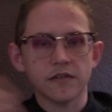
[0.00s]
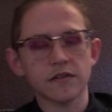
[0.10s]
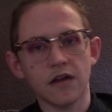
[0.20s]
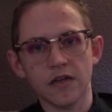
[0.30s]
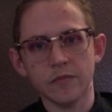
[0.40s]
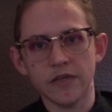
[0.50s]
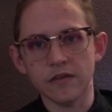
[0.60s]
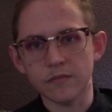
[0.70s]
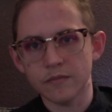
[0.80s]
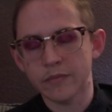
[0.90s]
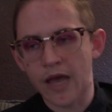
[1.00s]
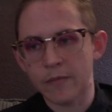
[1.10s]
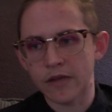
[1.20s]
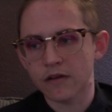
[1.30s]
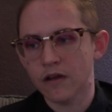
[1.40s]
It's not going to be
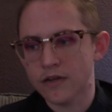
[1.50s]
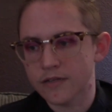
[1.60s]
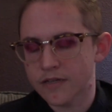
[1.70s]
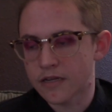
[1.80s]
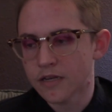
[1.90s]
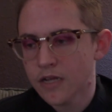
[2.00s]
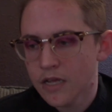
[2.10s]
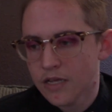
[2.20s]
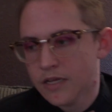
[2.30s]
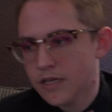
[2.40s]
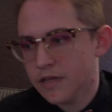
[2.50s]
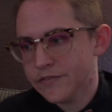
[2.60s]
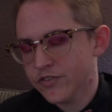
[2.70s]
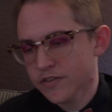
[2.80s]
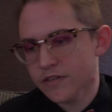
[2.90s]
Batman content. It's
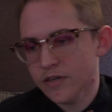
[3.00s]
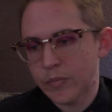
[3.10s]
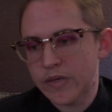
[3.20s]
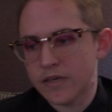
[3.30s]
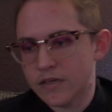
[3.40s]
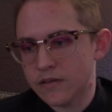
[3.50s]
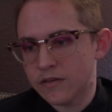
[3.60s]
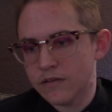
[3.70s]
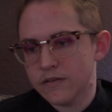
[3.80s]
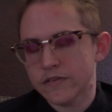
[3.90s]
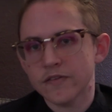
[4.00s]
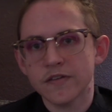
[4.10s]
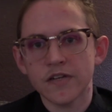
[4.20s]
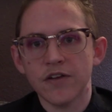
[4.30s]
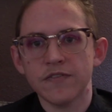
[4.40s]
just going to be
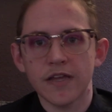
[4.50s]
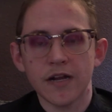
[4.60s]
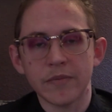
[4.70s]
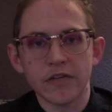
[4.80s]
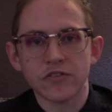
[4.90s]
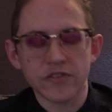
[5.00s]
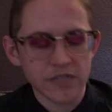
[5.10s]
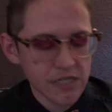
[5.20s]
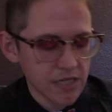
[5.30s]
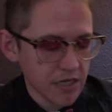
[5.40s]
stuff that I'm interested in.